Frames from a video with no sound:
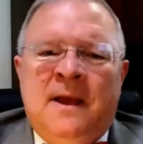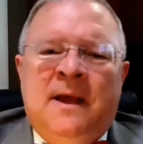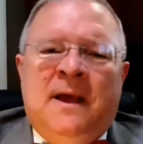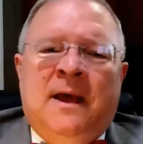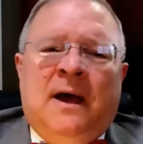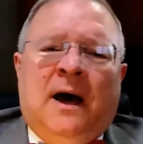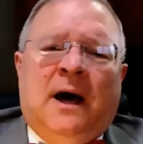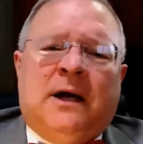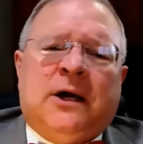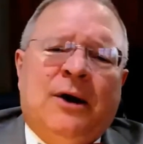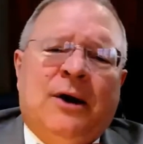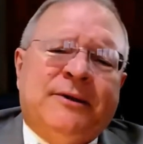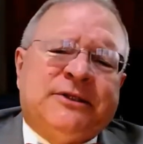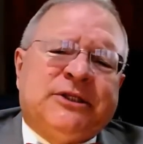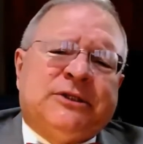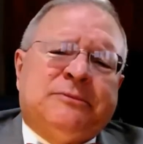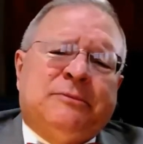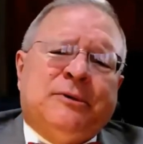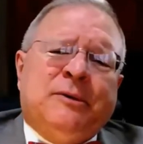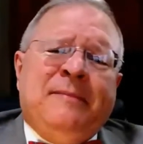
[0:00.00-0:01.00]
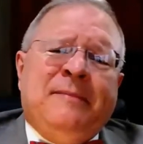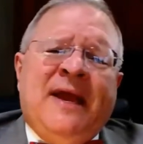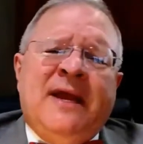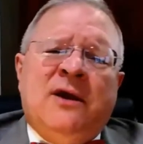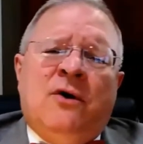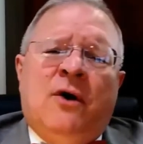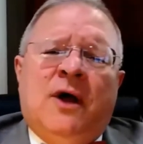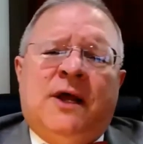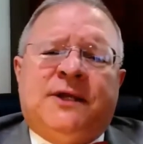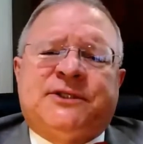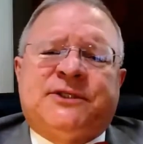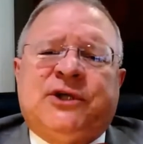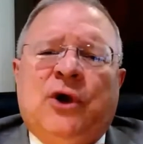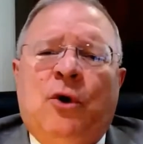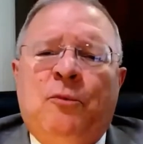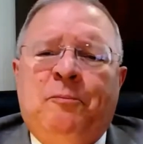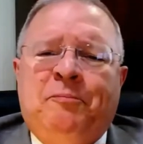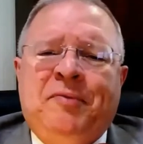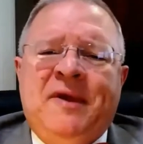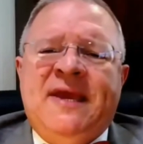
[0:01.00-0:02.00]
A customer may
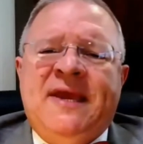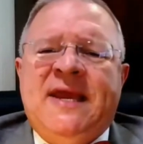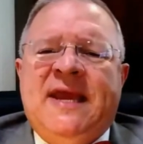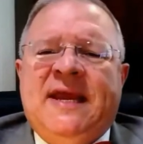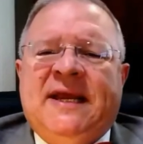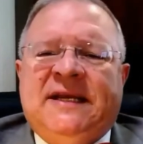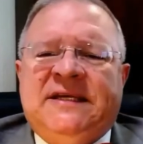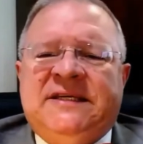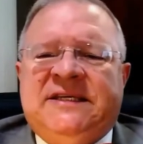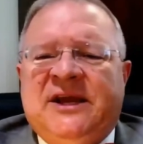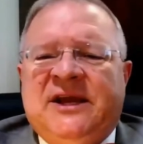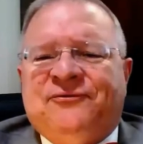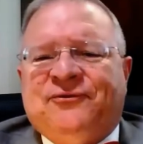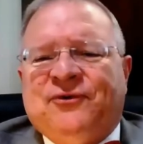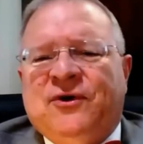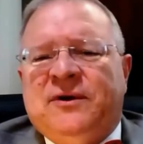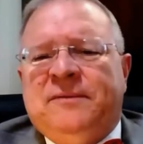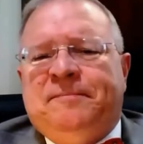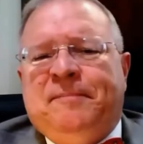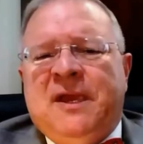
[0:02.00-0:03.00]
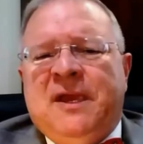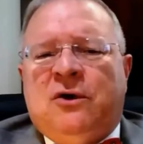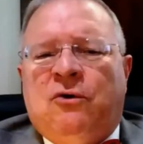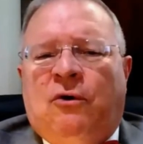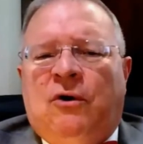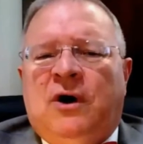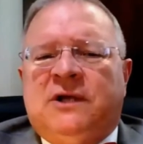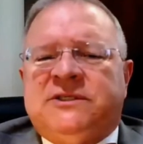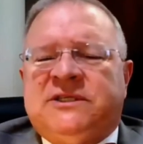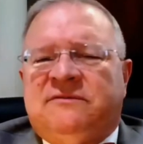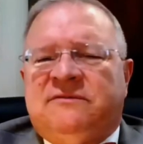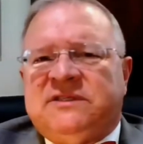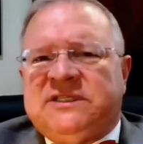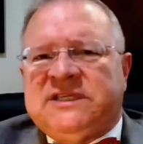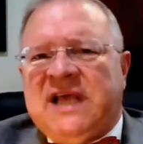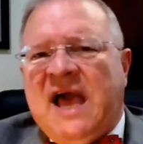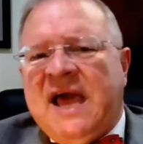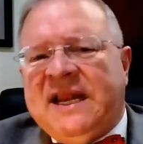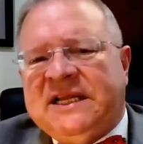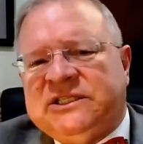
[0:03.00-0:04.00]
also be indifferent because of
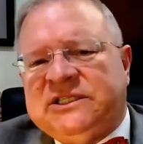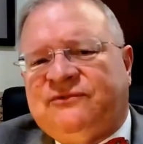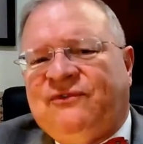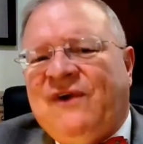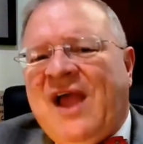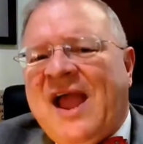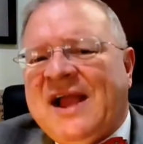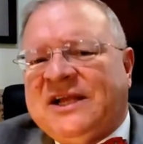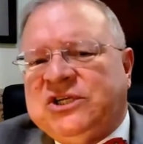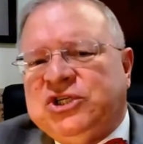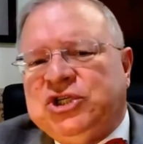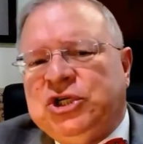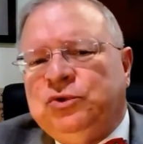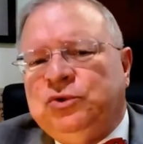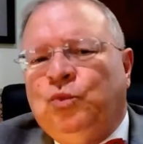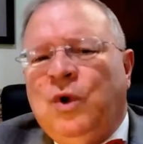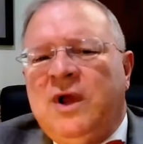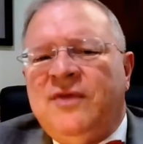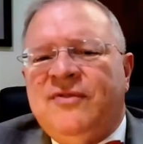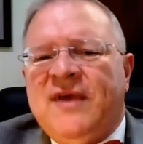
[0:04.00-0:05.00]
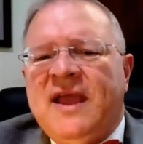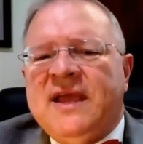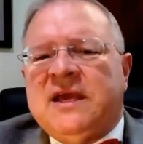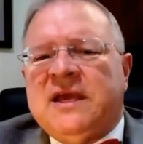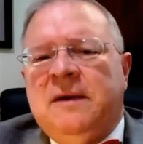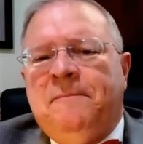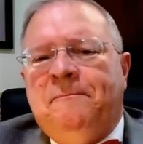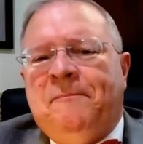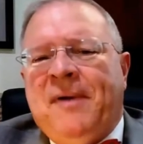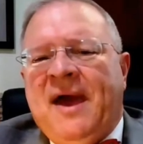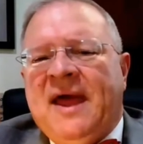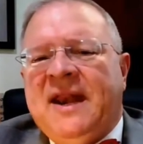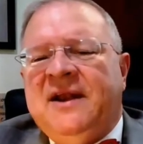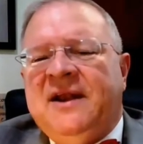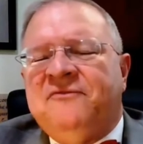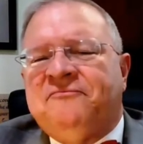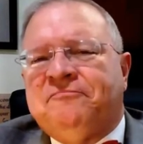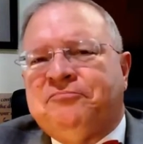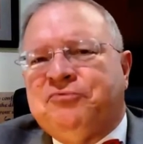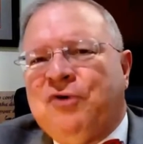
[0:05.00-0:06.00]
satisfaction with a
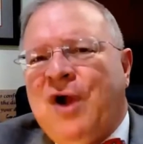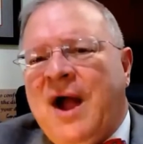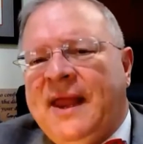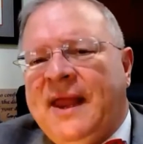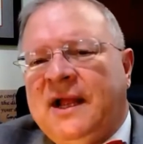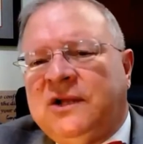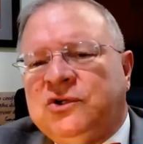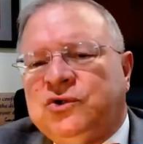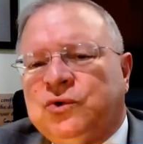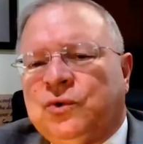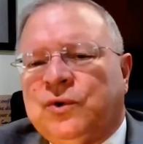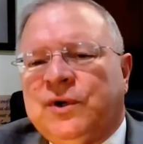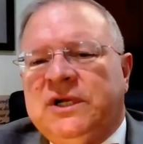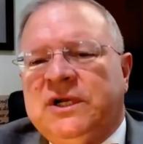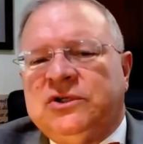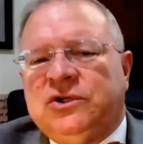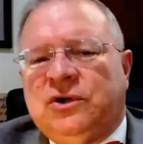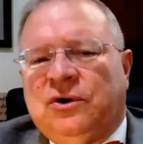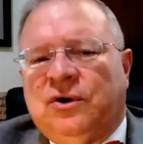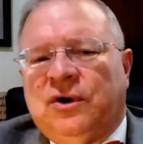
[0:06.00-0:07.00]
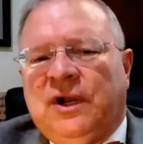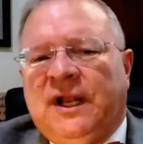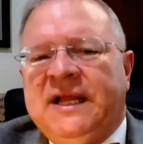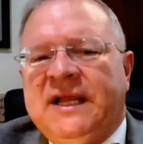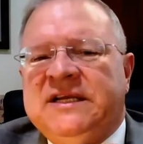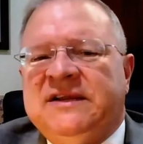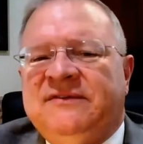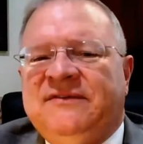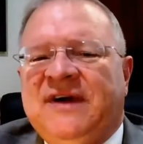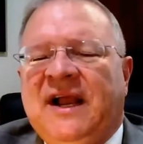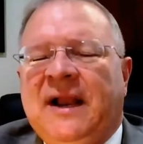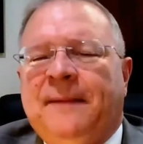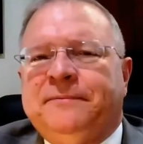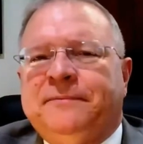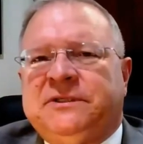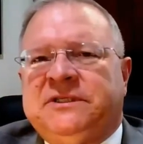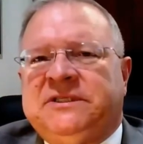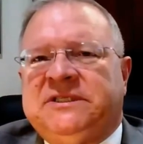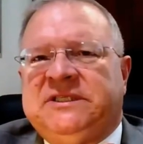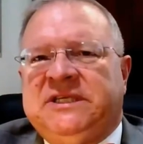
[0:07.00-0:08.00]
competitive product or internally developed
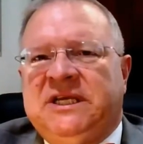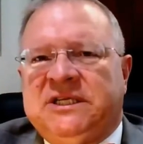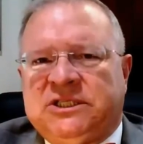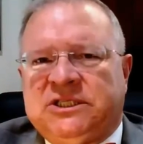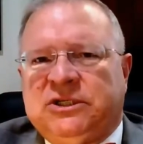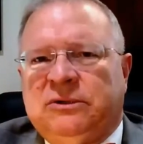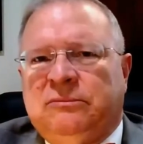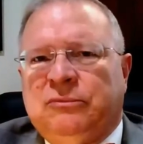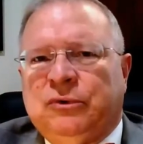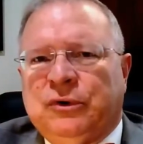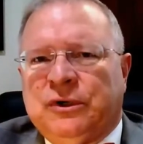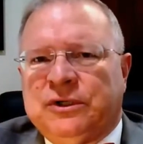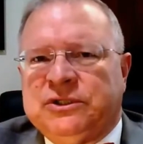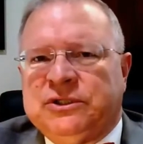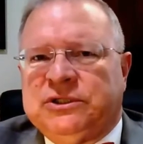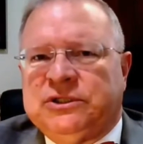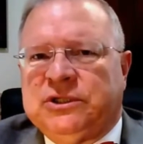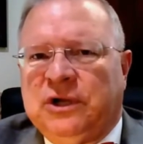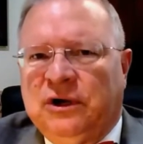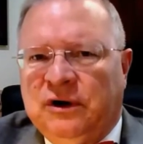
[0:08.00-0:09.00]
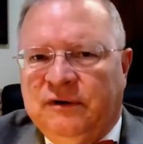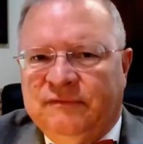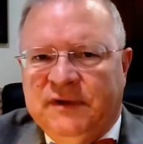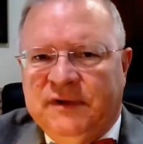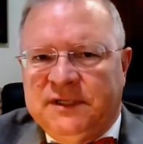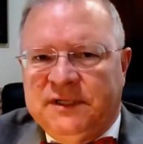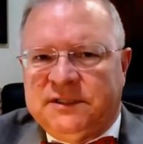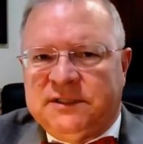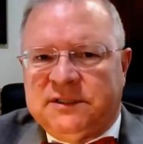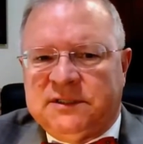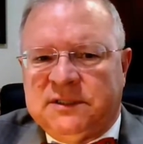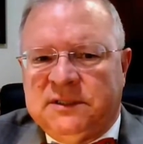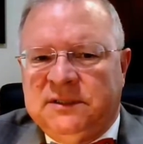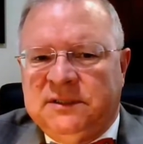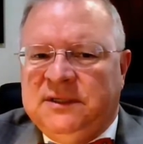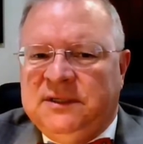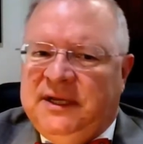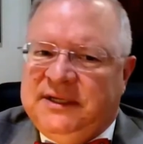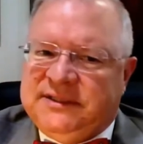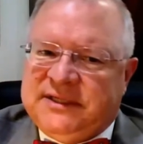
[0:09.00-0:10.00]
system or service.
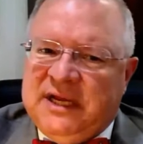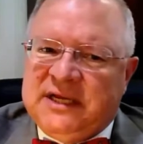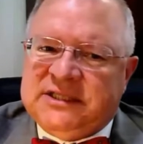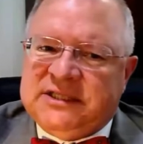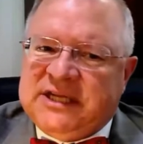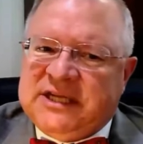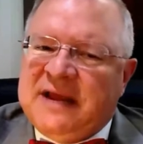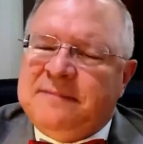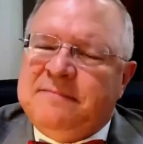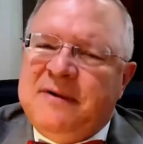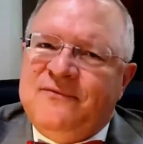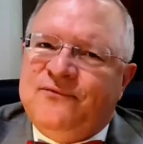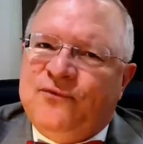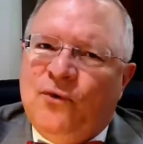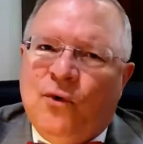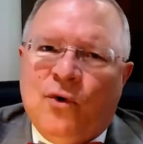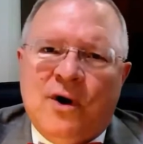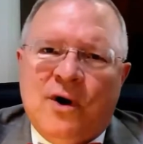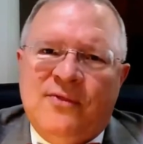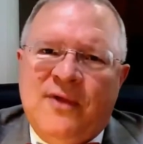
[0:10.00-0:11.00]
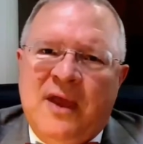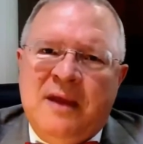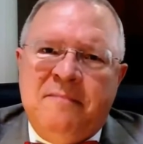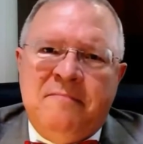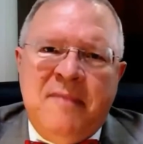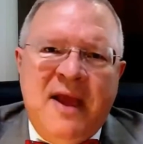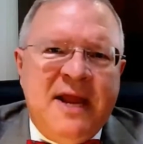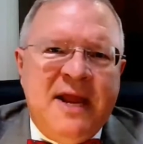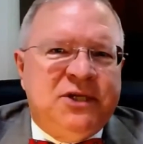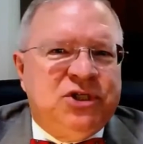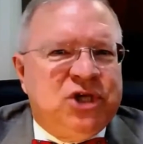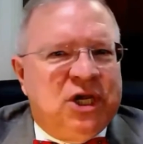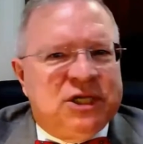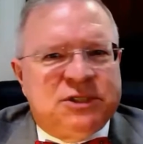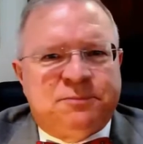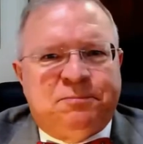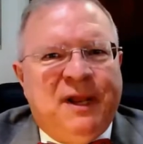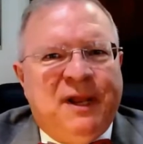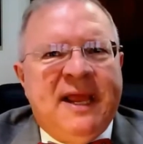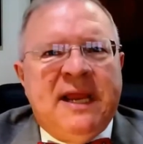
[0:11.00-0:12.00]
As I said before, they may
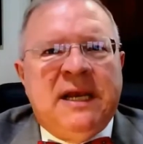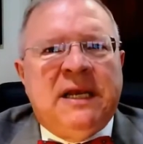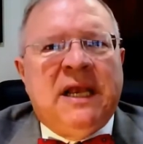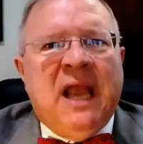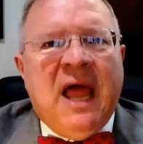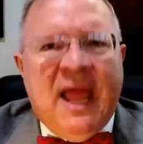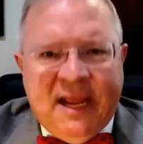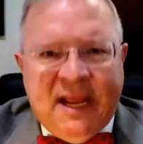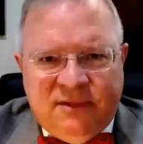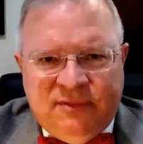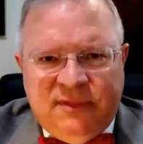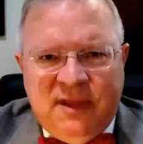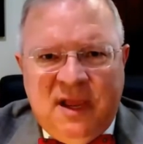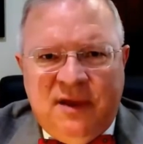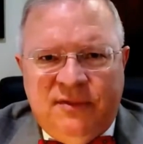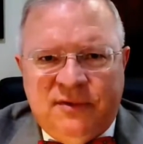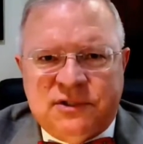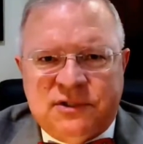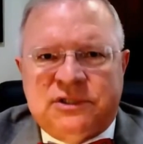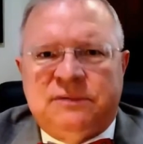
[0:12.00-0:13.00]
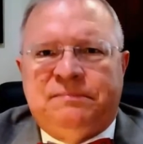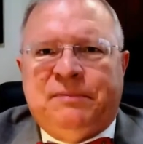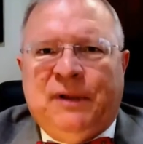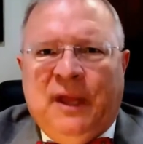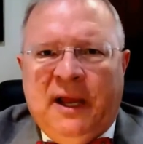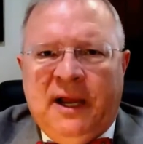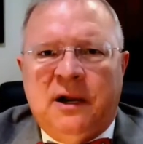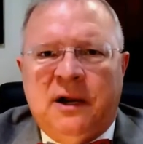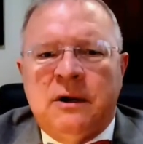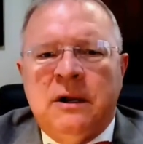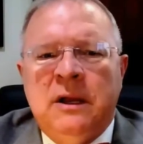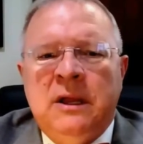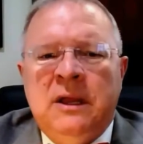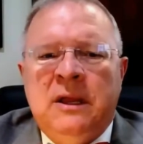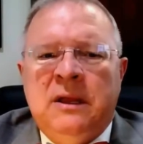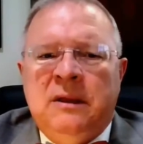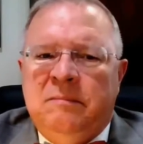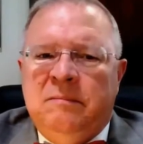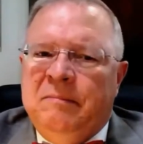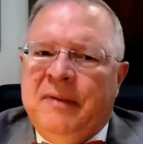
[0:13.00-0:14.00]
just plain like the other supplier
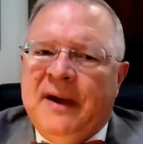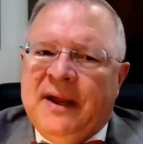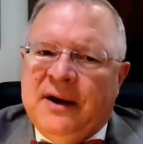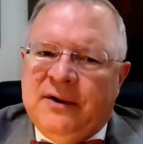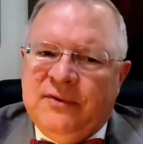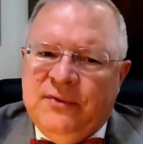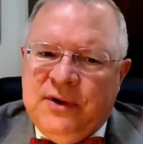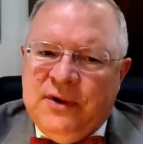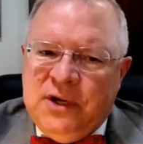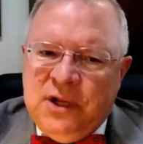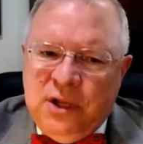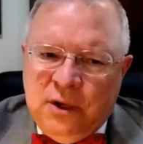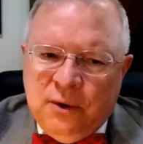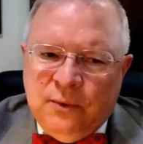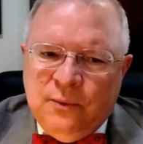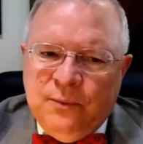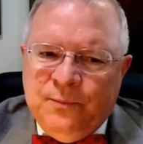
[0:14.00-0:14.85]
better than you.